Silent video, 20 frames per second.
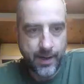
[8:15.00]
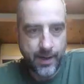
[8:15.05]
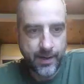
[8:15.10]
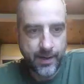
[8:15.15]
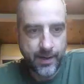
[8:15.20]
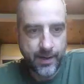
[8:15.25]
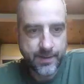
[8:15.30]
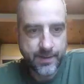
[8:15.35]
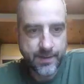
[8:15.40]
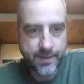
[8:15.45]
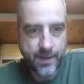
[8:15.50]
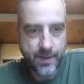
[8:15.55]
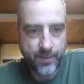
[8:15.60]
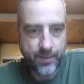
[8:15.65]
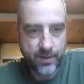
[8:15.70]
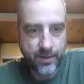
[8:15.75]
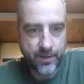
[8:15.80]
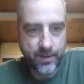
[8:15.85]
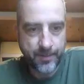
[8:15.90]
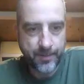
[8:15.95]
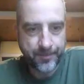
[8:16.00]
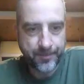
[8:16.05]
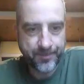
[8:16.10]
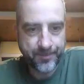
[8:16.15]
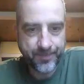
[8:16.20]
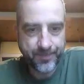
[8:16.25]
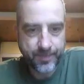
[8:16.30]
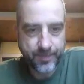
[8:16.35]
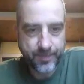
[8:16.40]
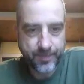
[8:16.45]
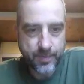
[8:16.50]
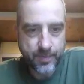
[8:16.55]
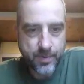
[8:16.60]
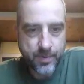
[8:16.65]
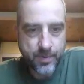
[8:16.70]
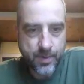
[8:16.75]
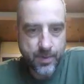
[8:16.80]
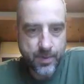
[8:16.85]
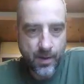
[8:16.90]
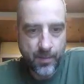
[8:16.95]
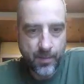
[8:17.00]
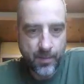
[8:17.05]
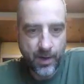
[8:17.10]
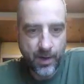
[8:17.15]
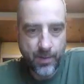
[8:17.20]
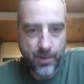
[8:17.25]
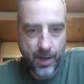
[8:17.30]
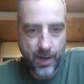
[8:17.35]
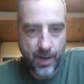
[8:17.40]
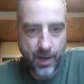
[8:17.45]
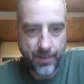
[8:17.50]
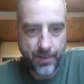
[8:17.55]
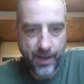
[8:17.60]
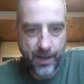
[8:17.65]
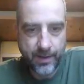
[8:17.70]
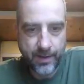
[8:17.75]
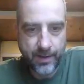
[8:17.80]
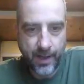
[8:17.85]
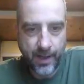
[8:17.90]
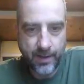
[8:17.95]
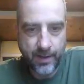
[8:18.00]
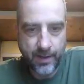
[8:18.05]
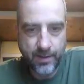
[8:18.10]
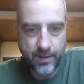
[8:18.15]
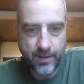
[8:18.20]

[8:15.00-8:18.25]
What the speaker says: Next example. Mary bought a pack of candy.